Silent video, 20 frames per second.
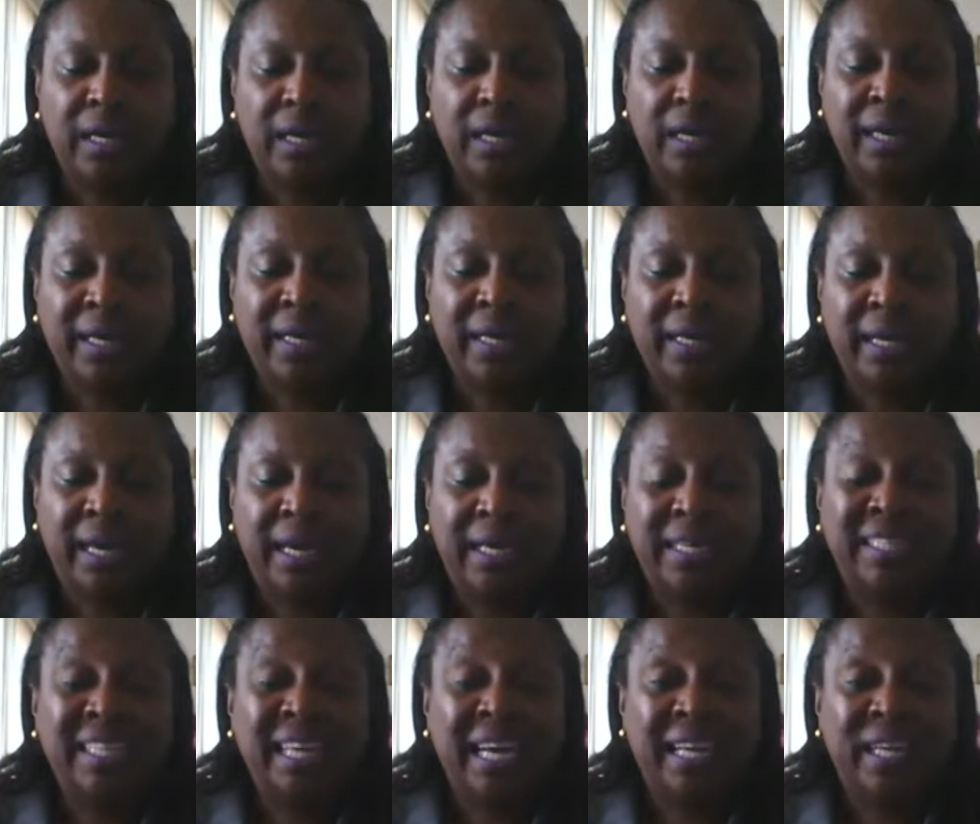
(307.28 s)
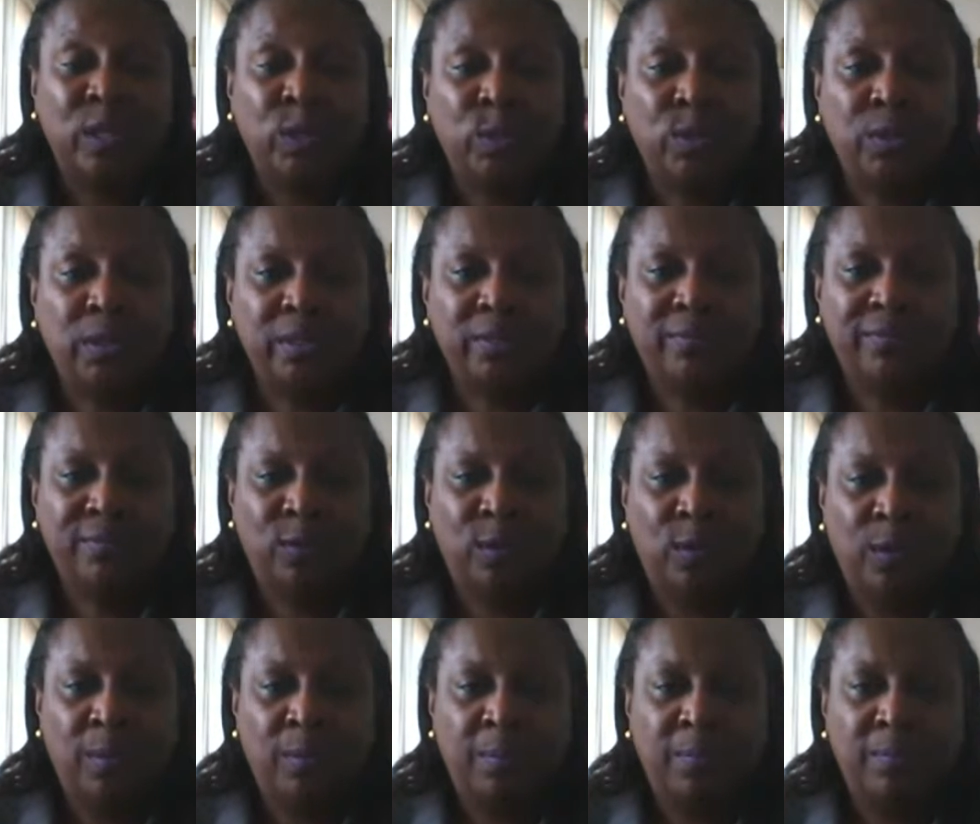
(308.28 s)
in a diluted
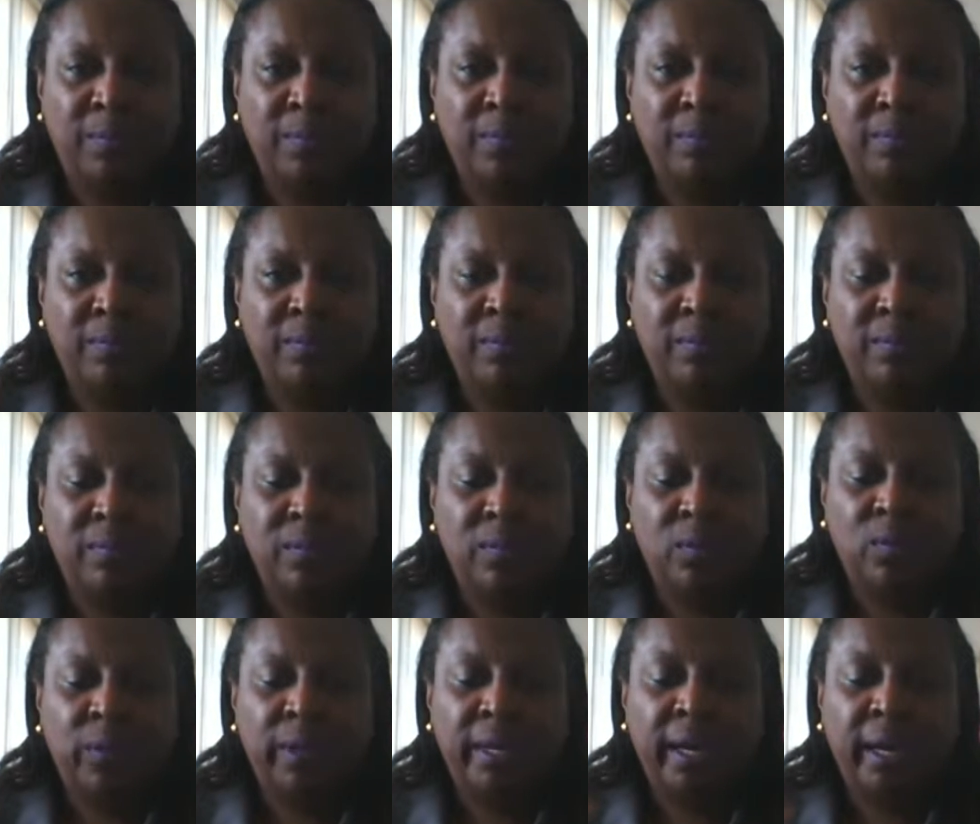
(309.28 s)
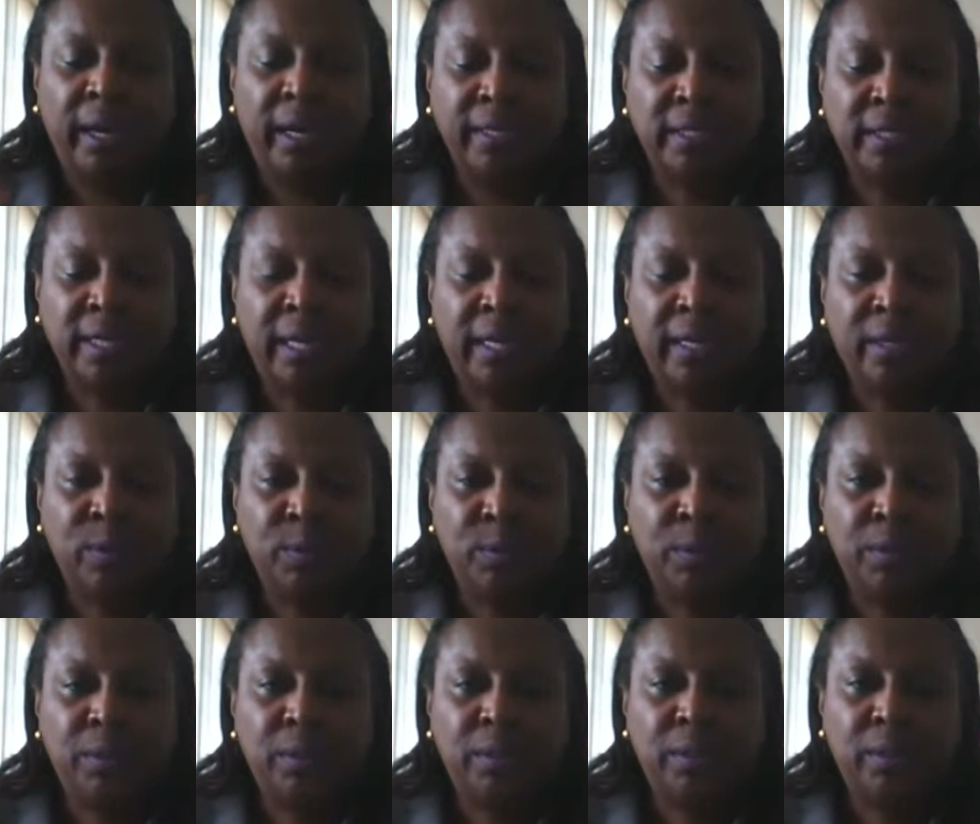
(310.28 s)
form. When I
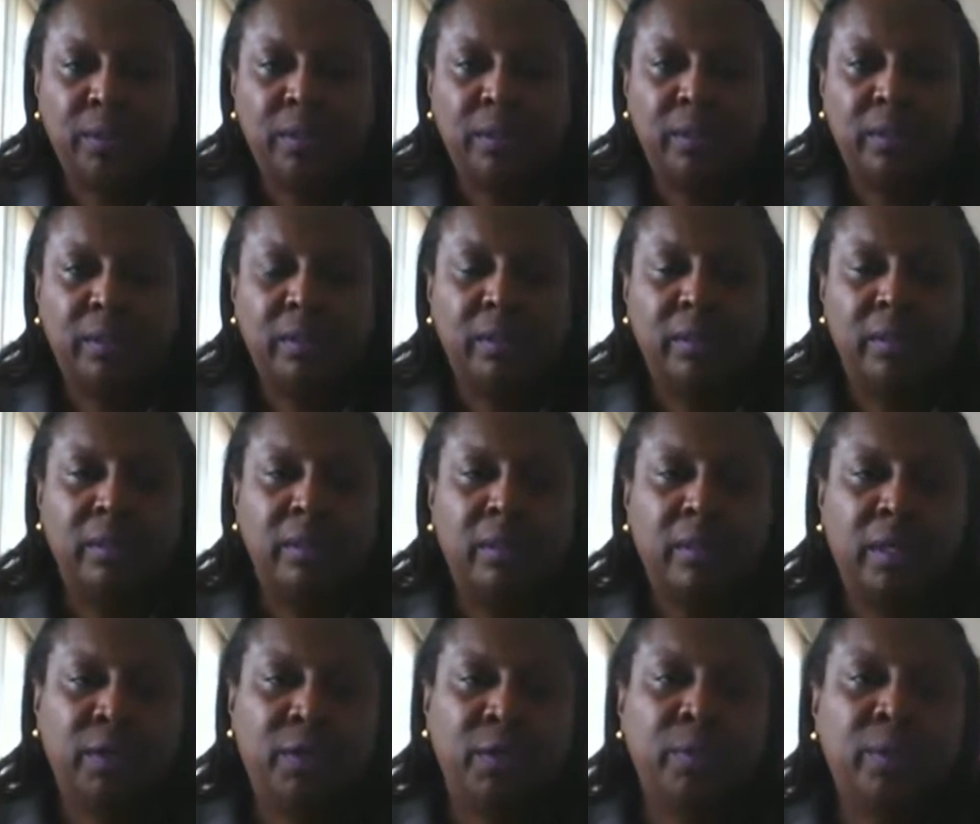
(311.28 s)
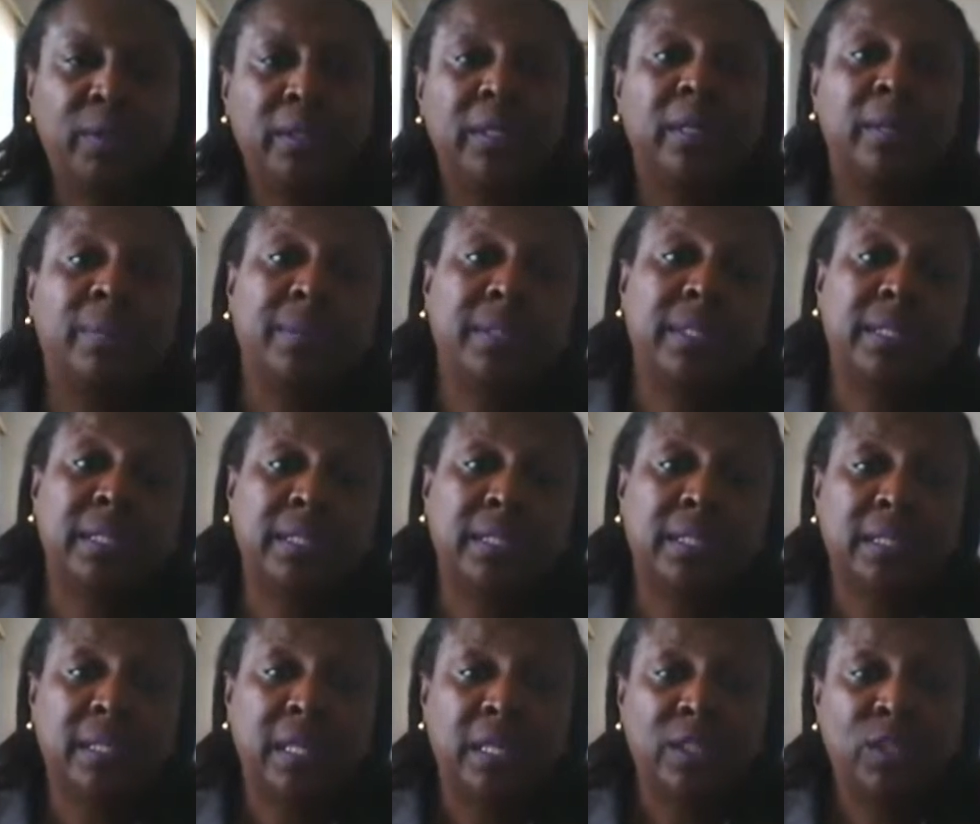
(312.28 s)
dilute a eucalyptus
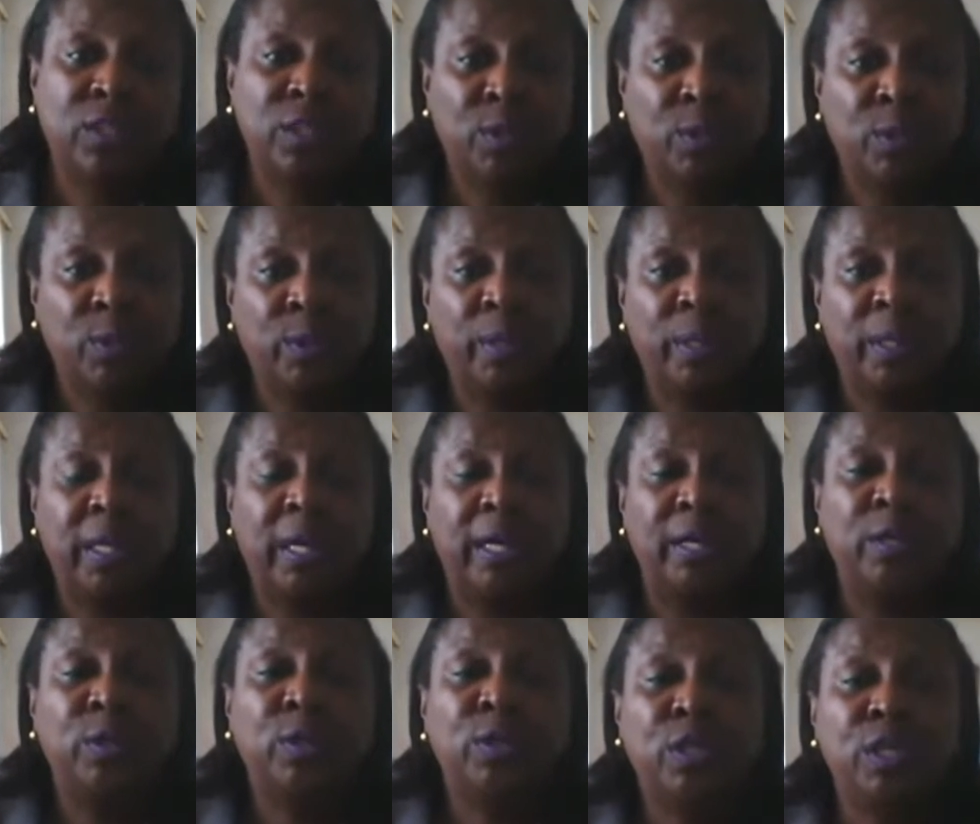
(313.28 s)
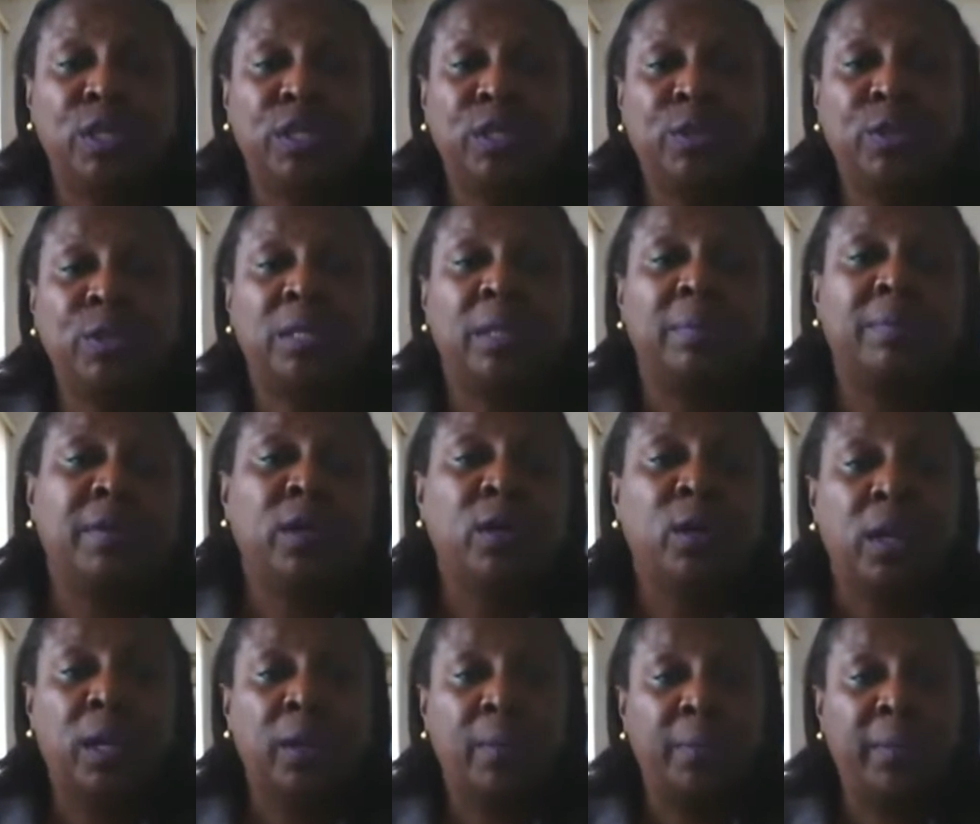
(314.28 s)
essential oil, I usually use something
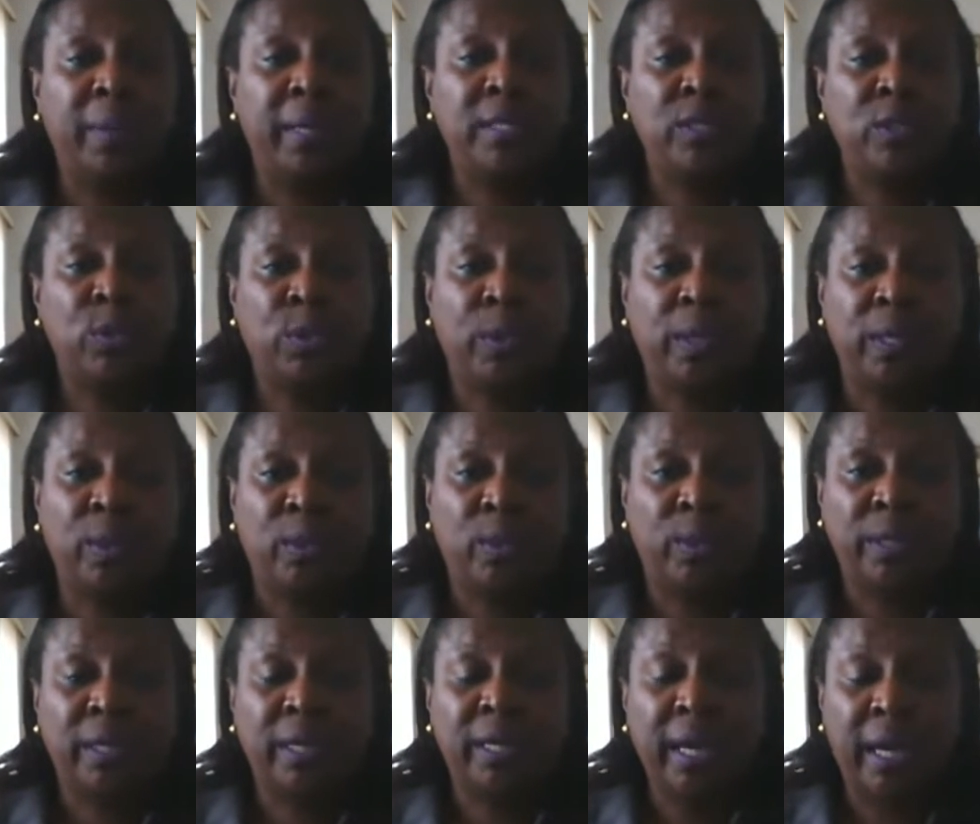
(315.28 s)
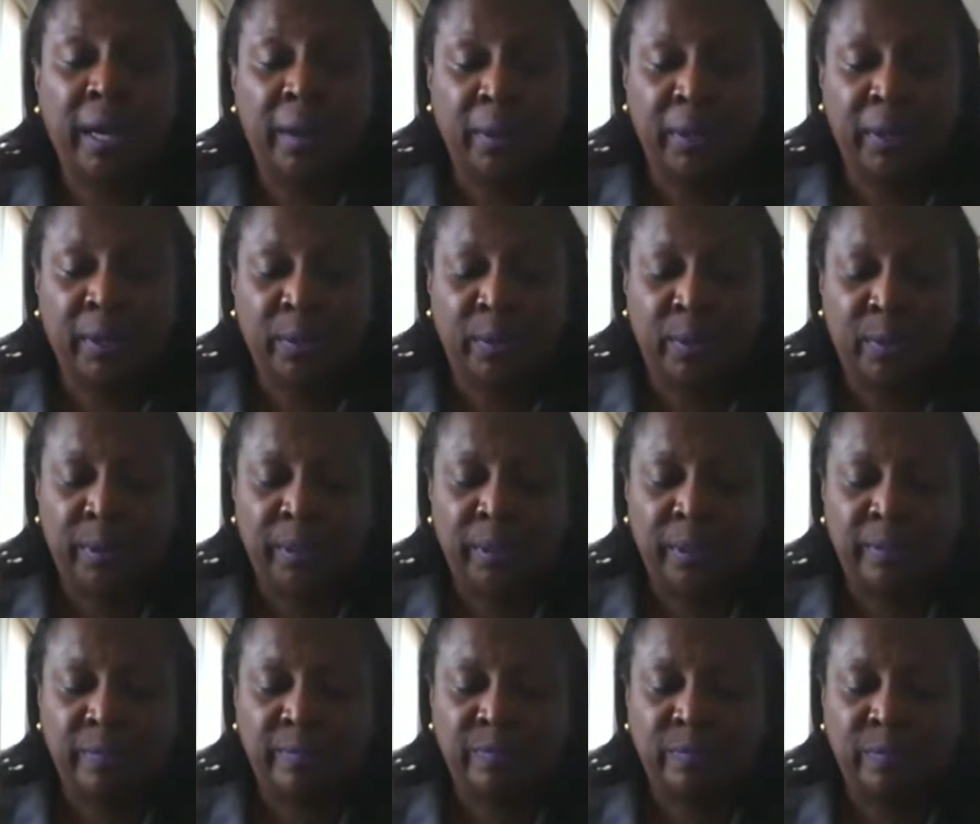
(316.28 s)
called a base oil or a carrier oil,
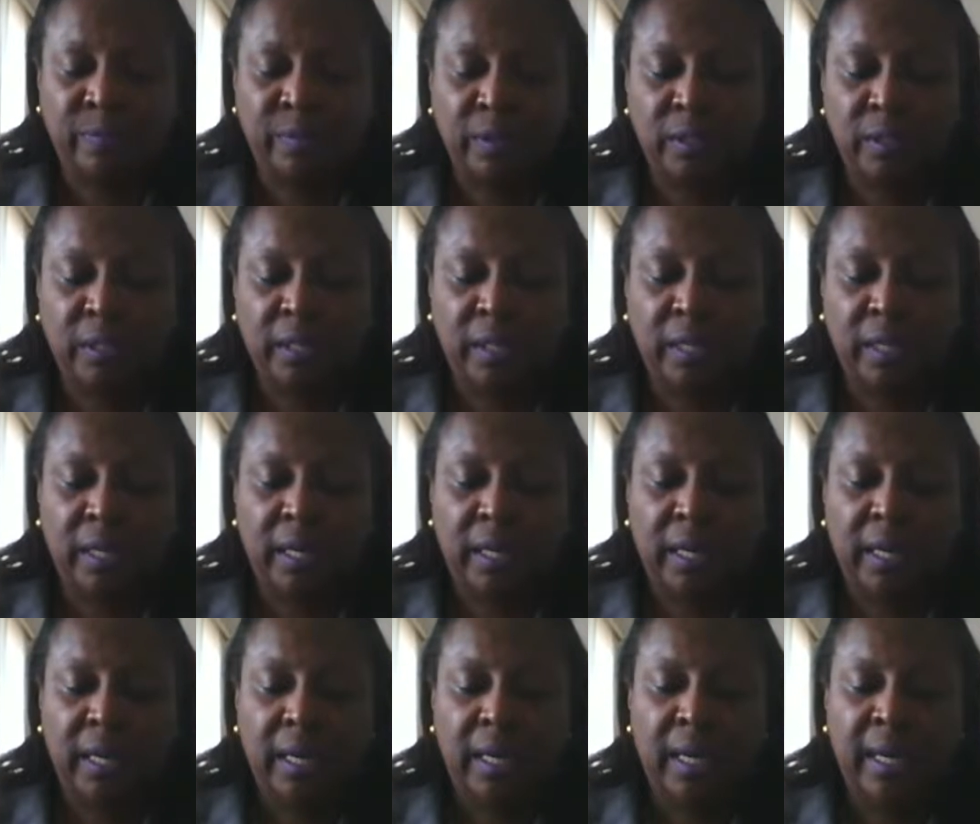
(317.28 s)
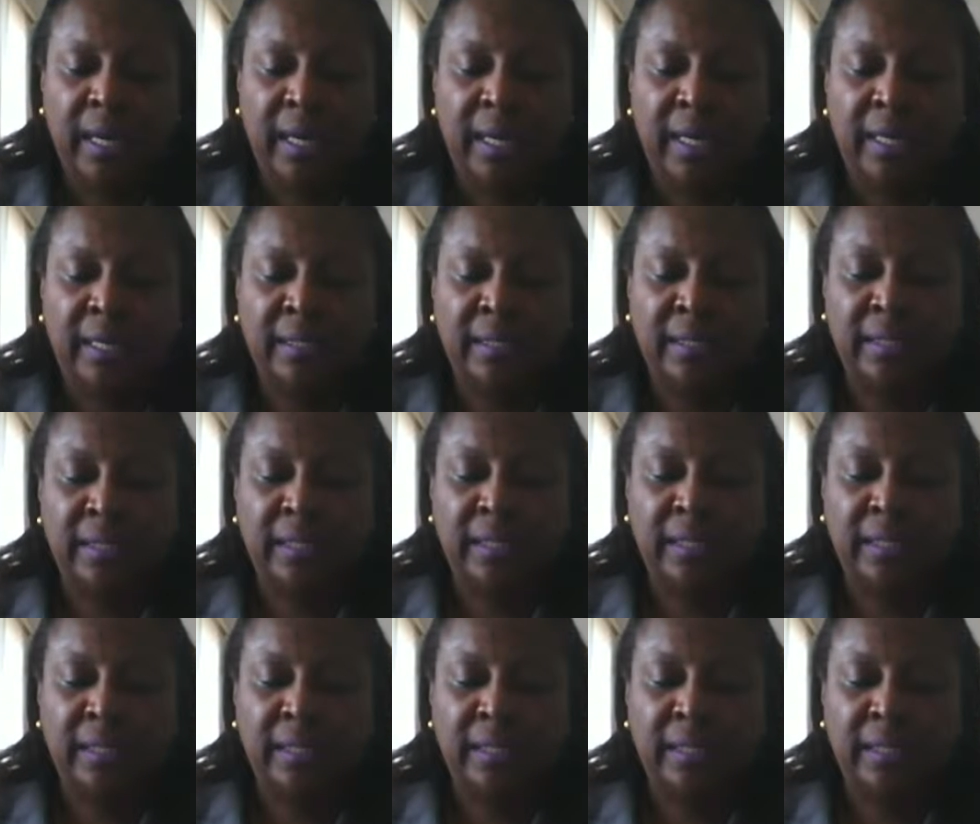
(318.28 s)
and